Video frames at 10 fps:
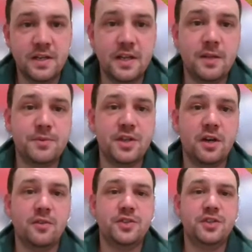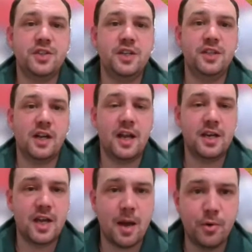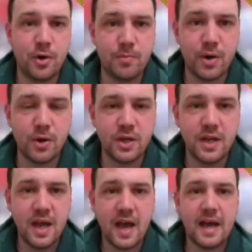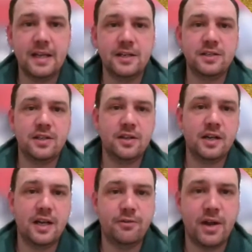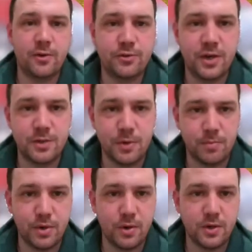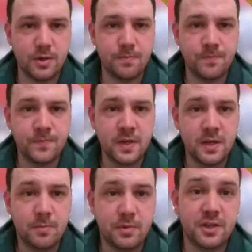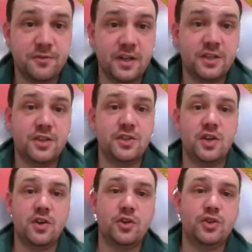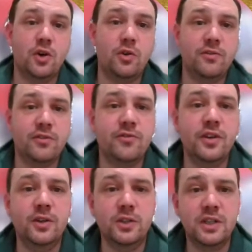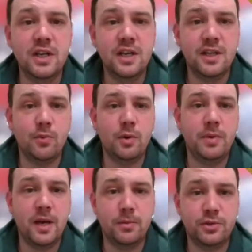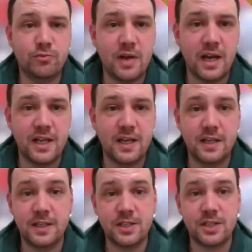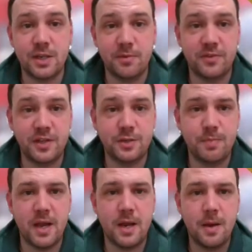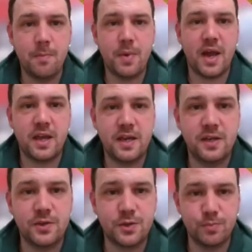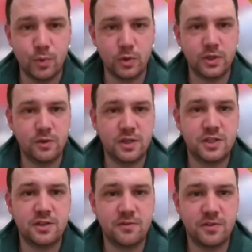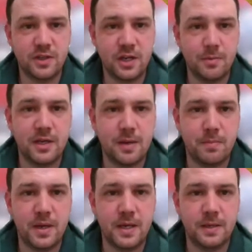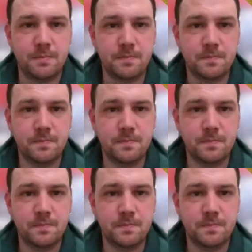They themselves had seen the Clancameron broken and the Clanranald regiment broken. But as victors in control of the field, they will be able to rally at least some of these men back into small units for the coming campaign.